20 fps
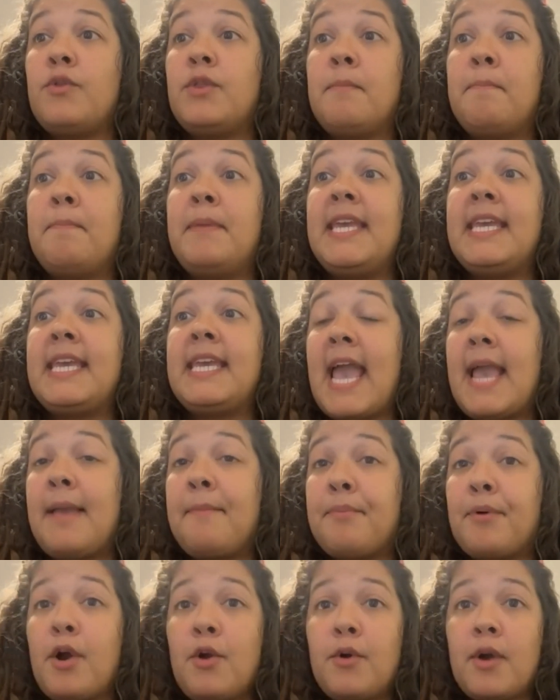The
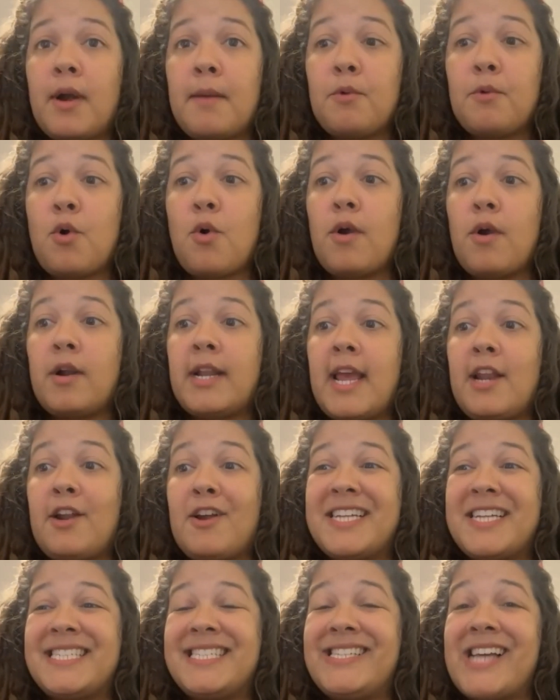BK program coordinator is